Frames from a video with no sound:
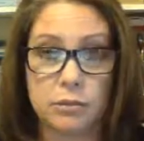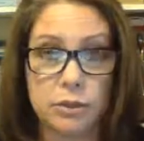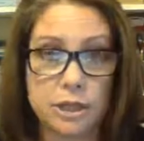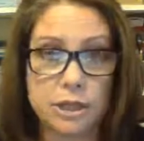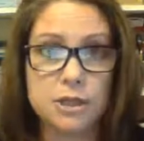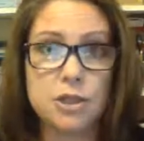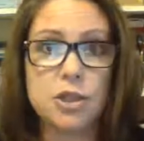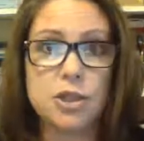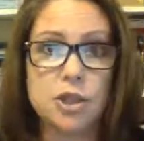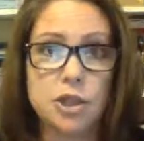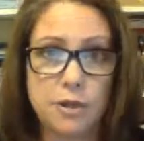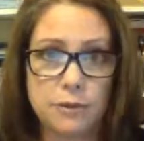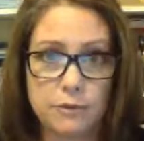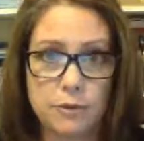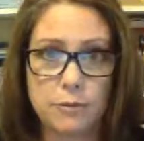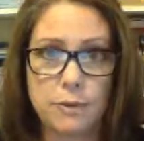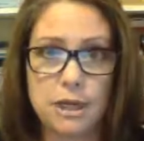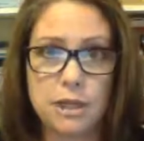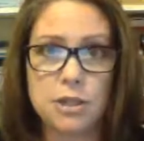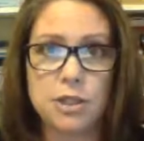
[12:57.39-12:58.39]
research and
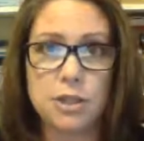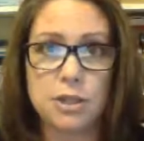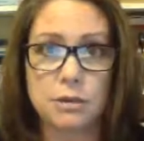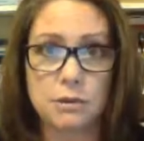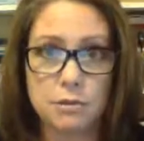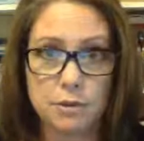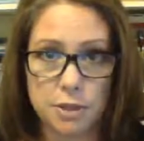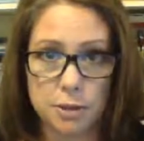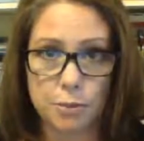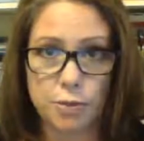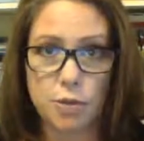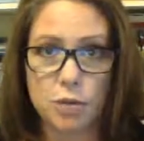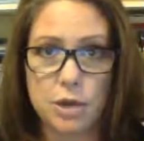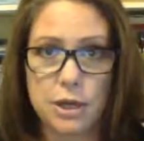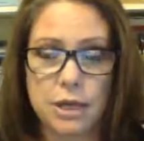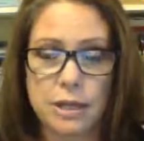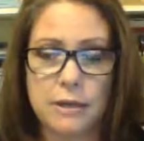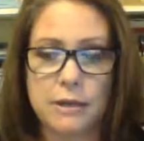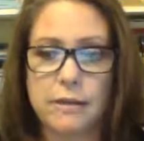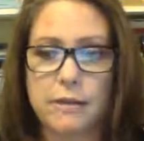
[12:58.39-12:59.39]
information
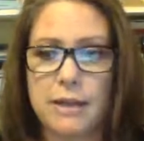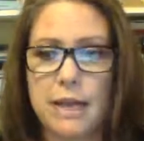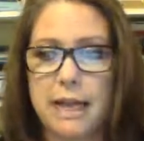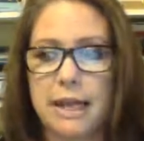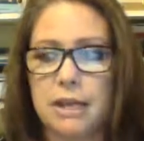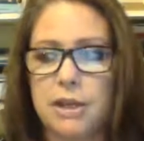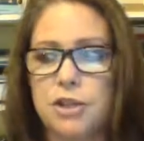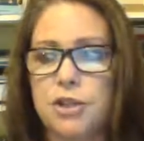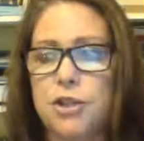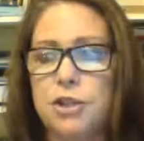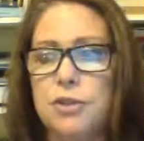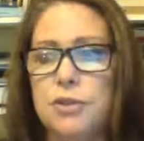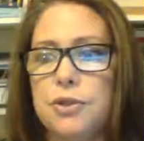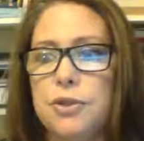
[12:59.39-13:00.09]
supporting that issue.